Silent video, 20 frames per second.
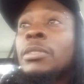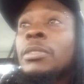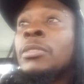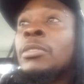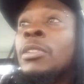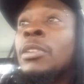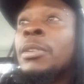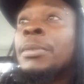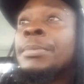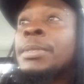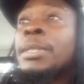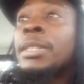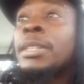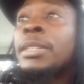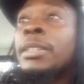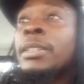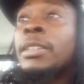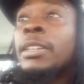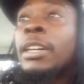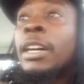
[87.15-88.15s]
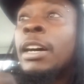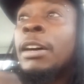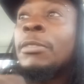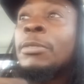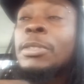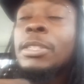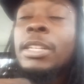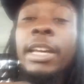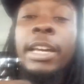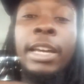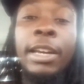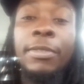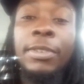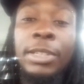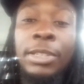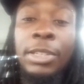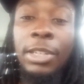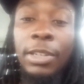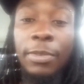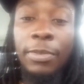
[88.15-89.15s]
You know what I'm saying? I was a heavy
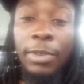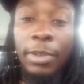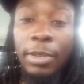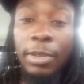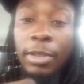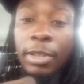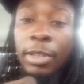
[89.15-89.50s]
chiefer.